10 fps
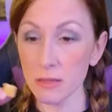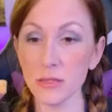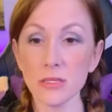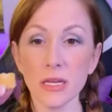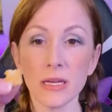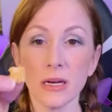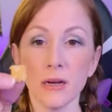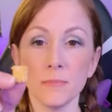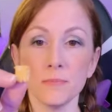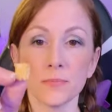looks like
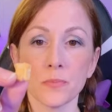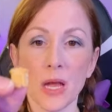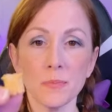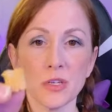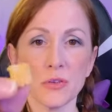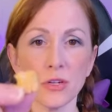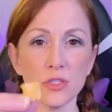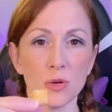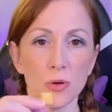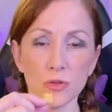um, Captain Crunch
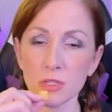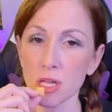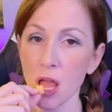almost.